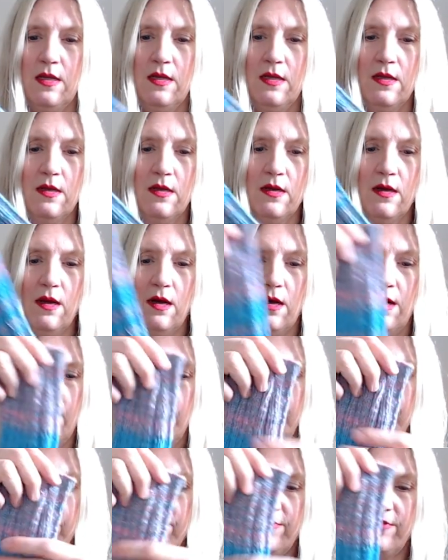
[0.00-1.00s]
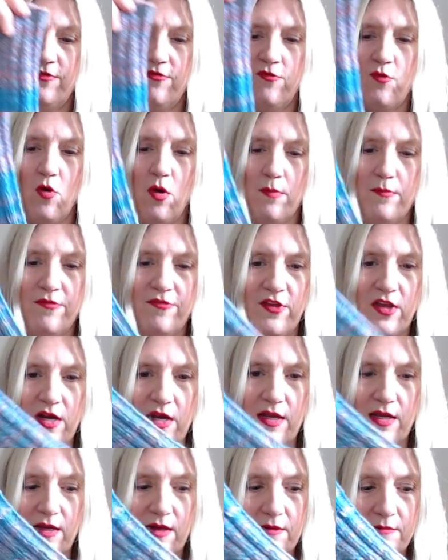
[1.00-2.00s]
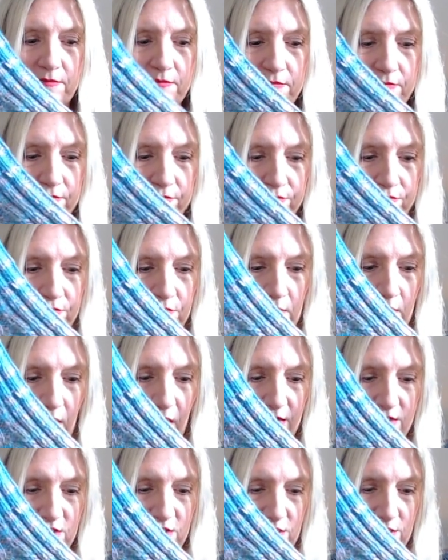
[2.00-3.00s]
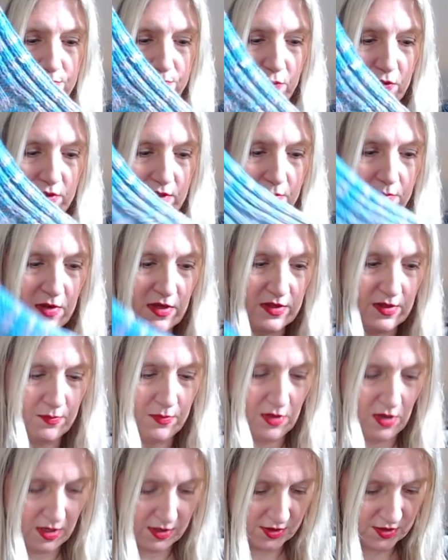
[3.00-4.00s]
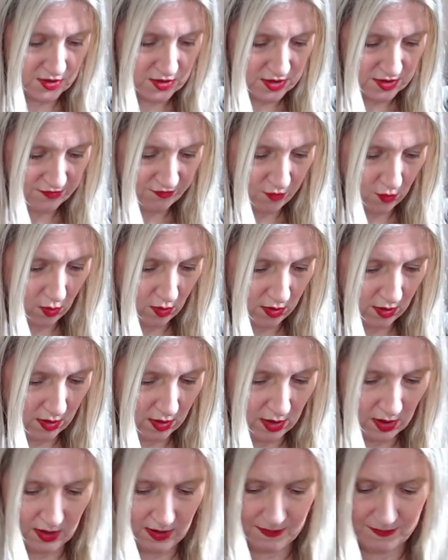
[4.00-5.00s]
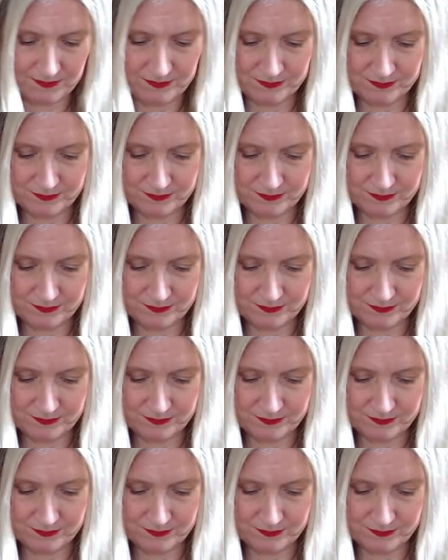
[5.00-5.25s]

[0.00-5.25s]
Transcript: um, form-fitting. I just put them on the blockers for, um,